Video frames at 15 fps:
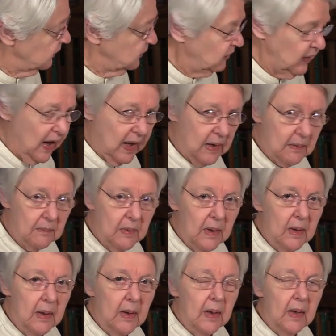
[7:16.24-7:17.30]
shape,
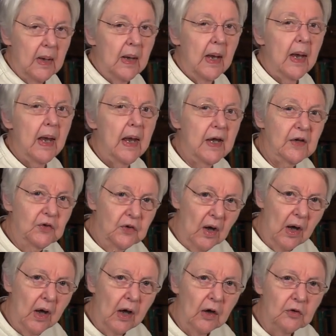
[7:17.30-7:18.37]
it
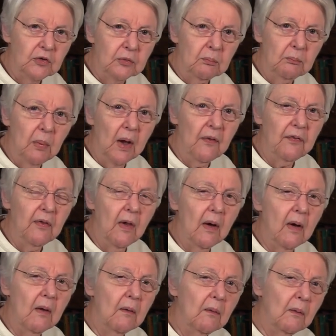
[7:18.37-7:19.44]
does, but
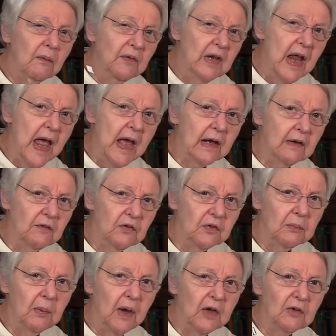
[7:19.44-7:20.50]
the negative
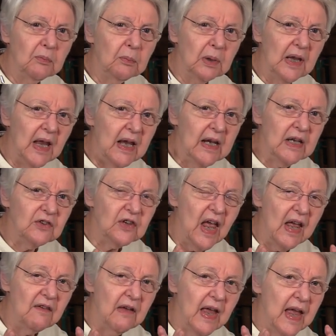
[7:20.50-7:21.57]
space plays
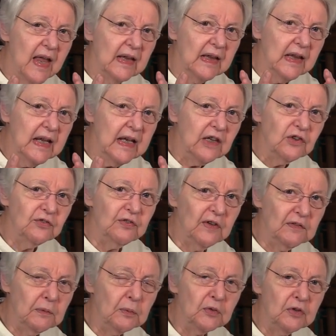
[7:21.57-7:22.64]
at least
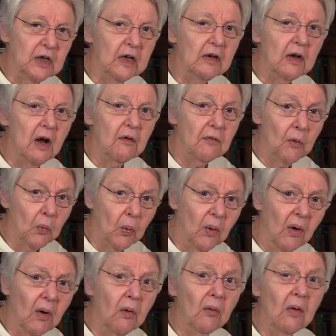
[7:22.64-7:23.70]
50% of the
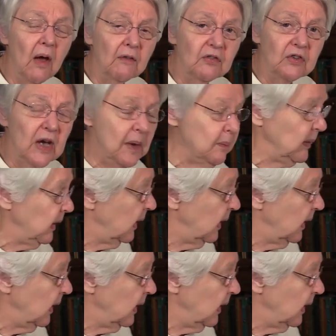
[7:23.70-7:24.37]
role of shaping